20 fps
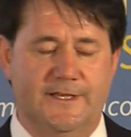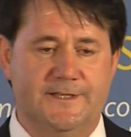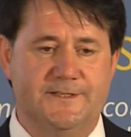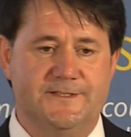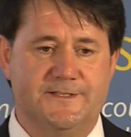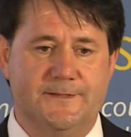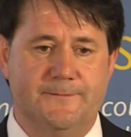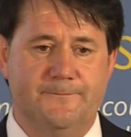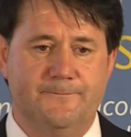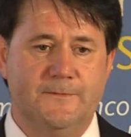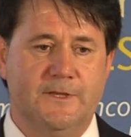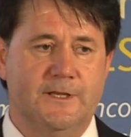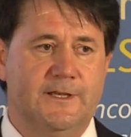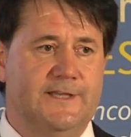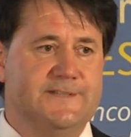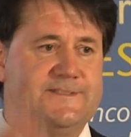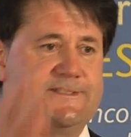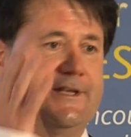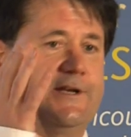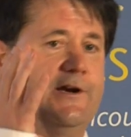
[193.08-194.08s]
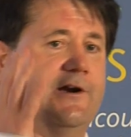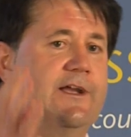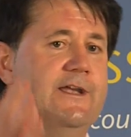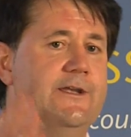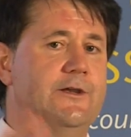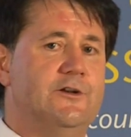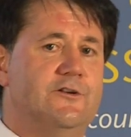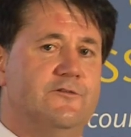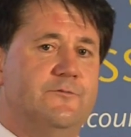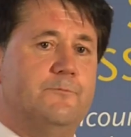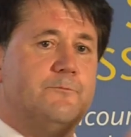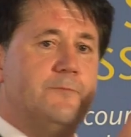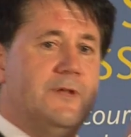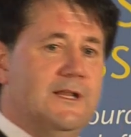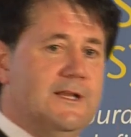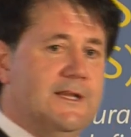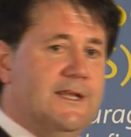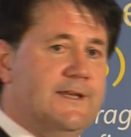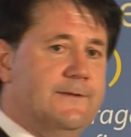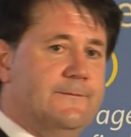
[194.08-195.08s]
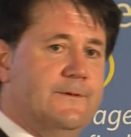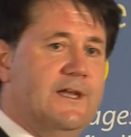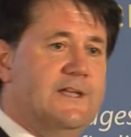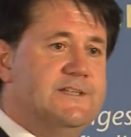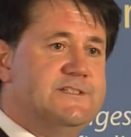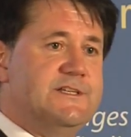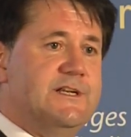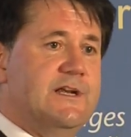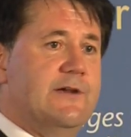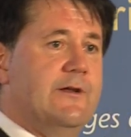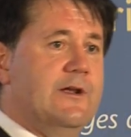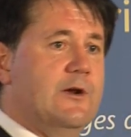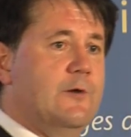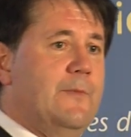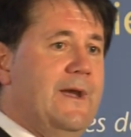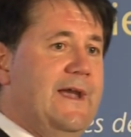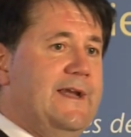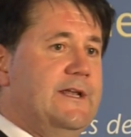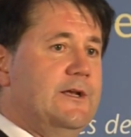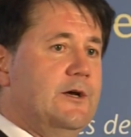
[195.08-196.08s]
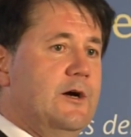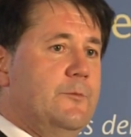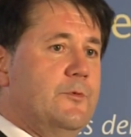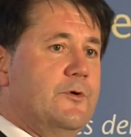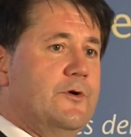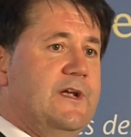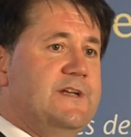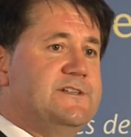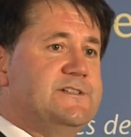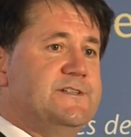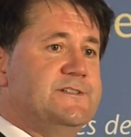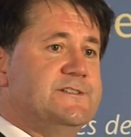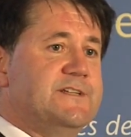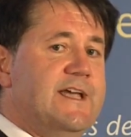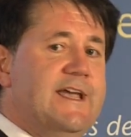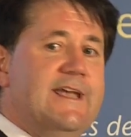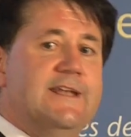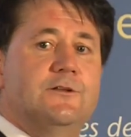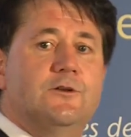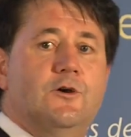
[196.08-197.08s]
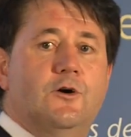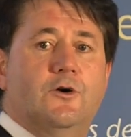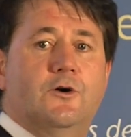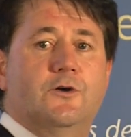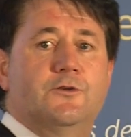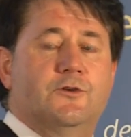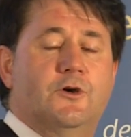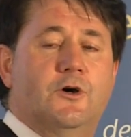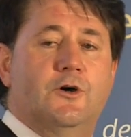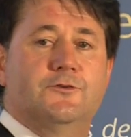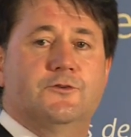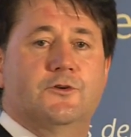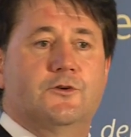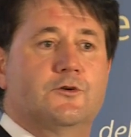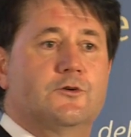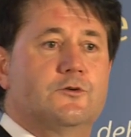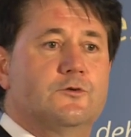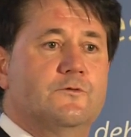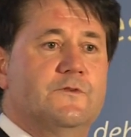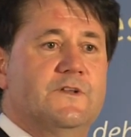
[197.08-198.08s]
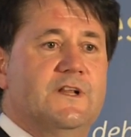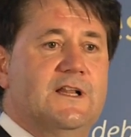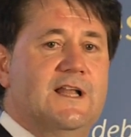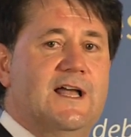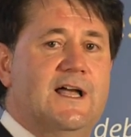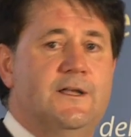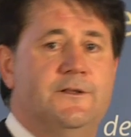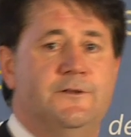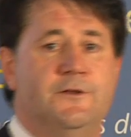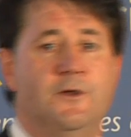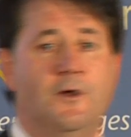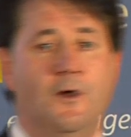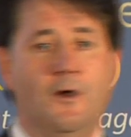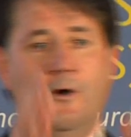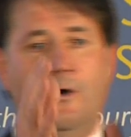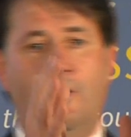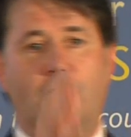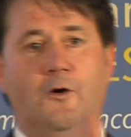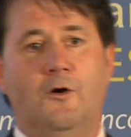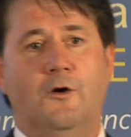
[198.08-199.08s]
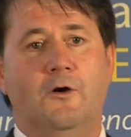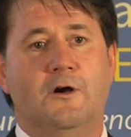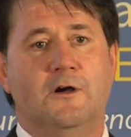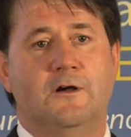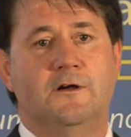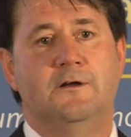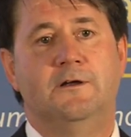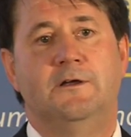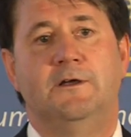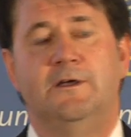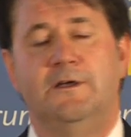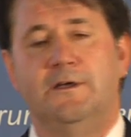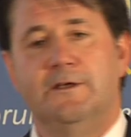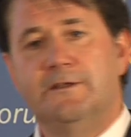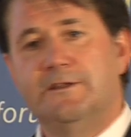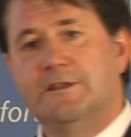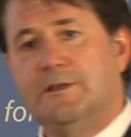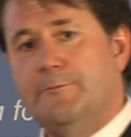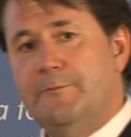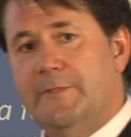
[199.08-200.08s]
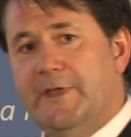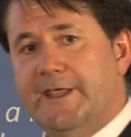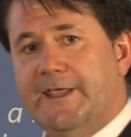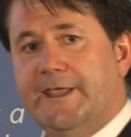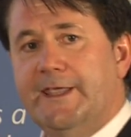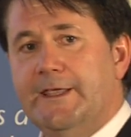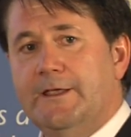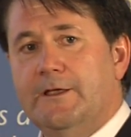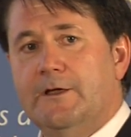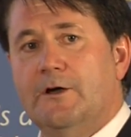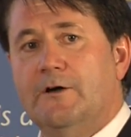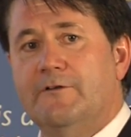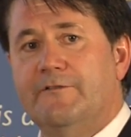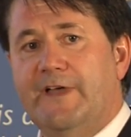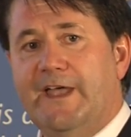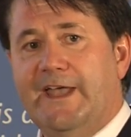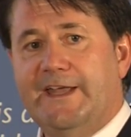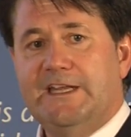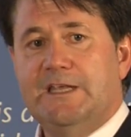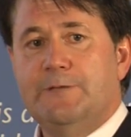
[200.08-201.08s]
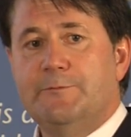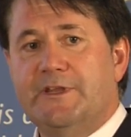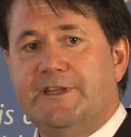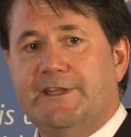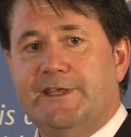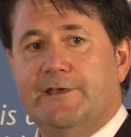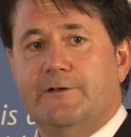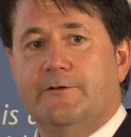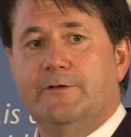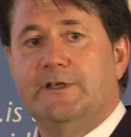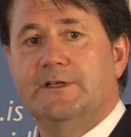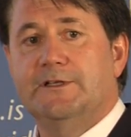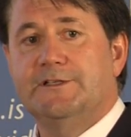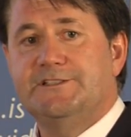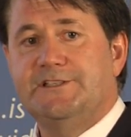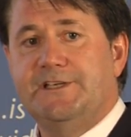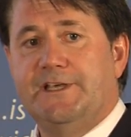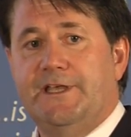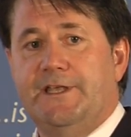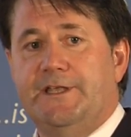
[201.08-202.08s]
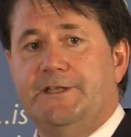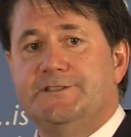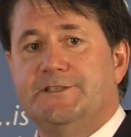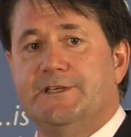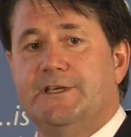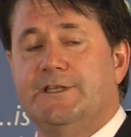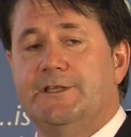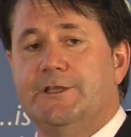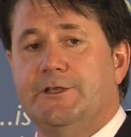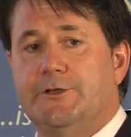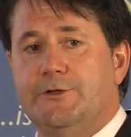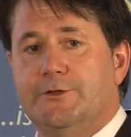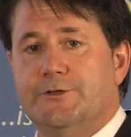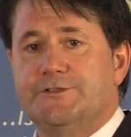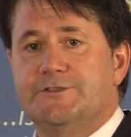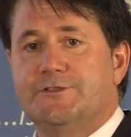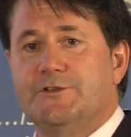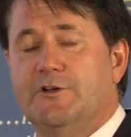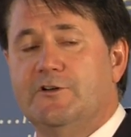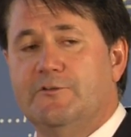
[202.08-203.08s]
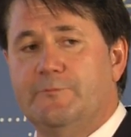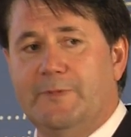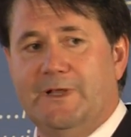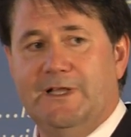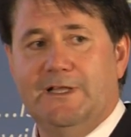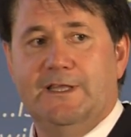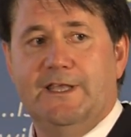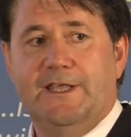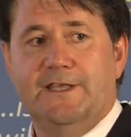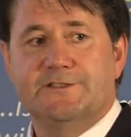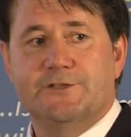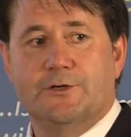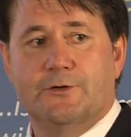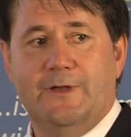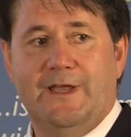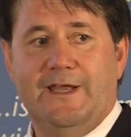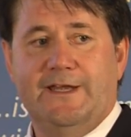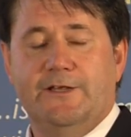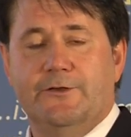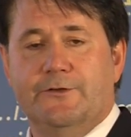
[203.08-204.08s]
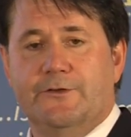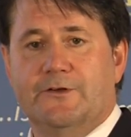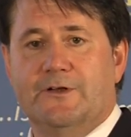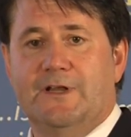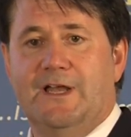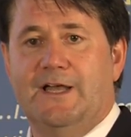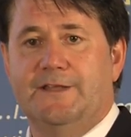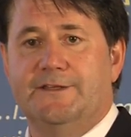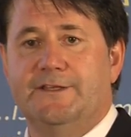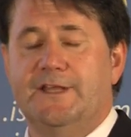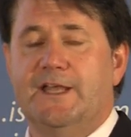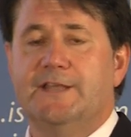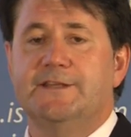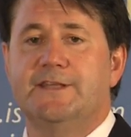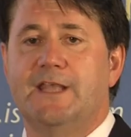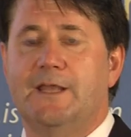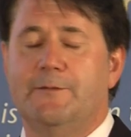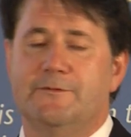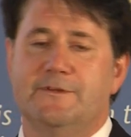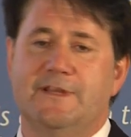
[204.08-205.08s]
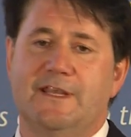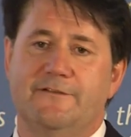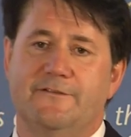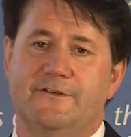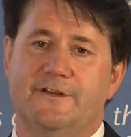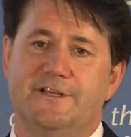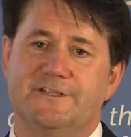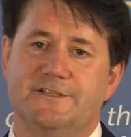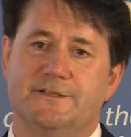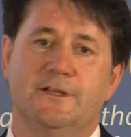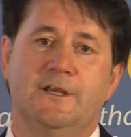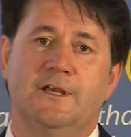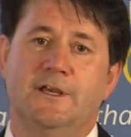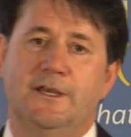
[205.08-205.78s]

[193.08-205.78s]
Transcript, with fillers: is it's the carrying out of building, engineering, or mining operations in, on, under, or over the land, or the making of any material change in the use of buildings or any other land. And that de definition,